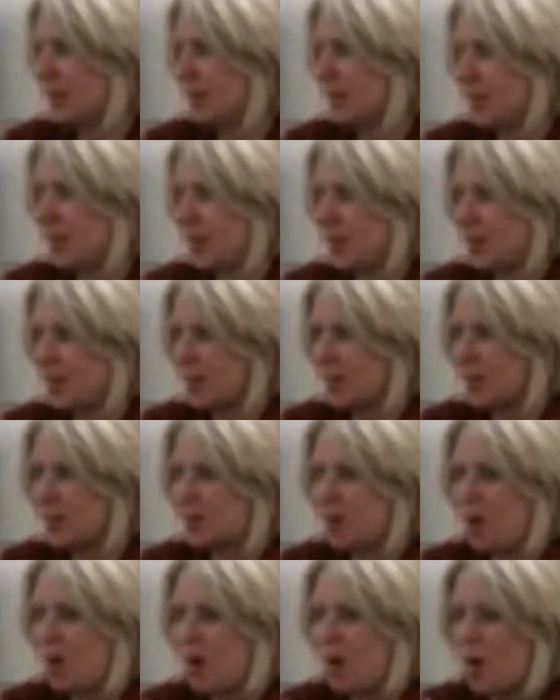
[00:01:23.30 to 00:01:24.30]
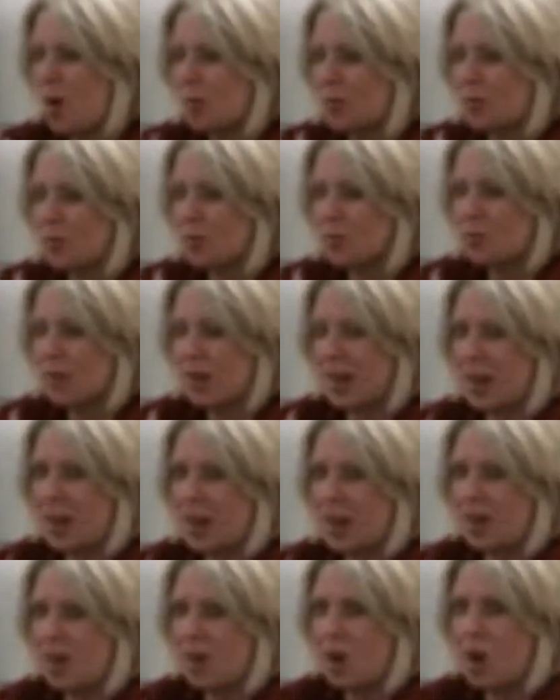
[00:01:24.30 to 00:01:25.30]
Very small. They do not
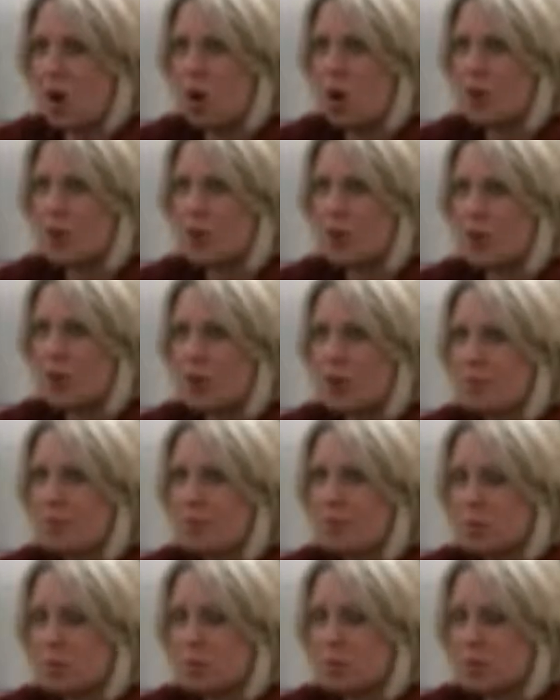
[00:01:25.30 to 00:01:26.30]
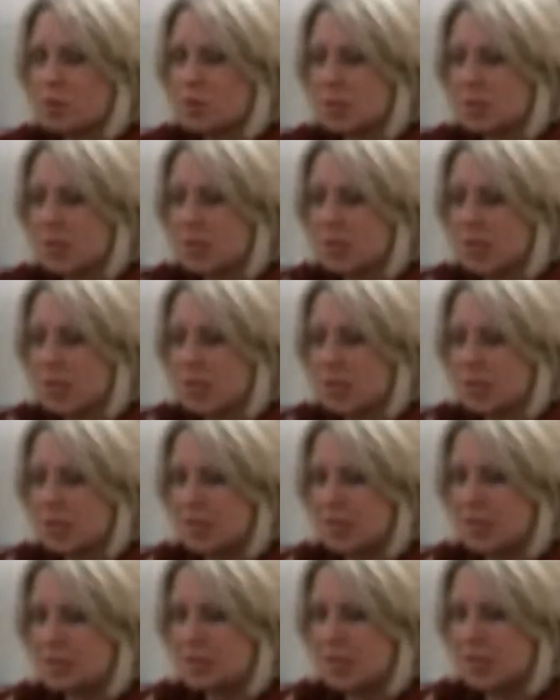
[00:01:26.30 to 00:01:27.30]
have all of the components it takes
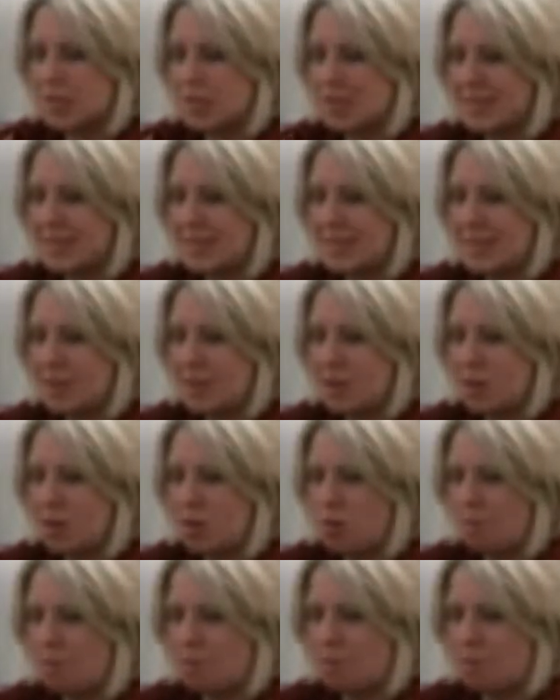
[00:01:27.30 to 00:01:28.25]
to be a cell.